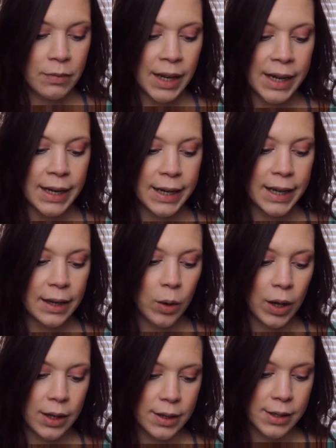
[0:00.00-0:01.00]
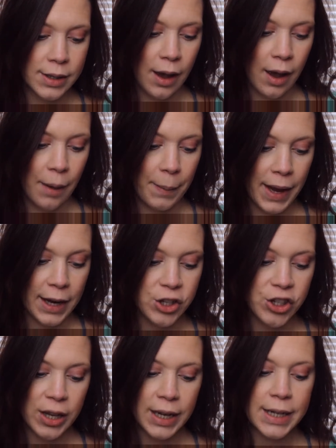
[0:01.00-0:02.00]
And it is um, a
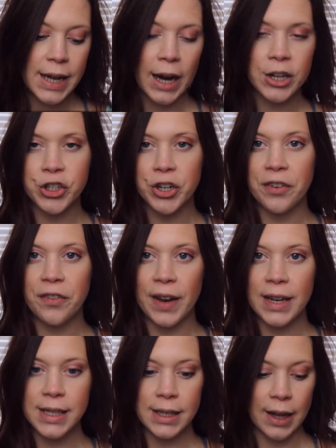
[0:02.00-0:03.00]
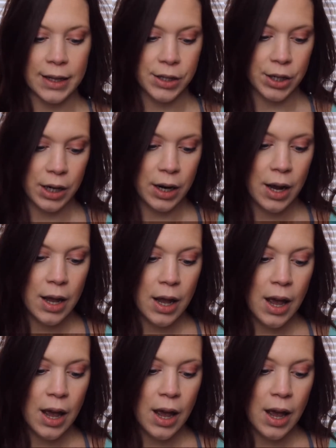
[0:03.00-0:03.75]
jelly textured face cleanser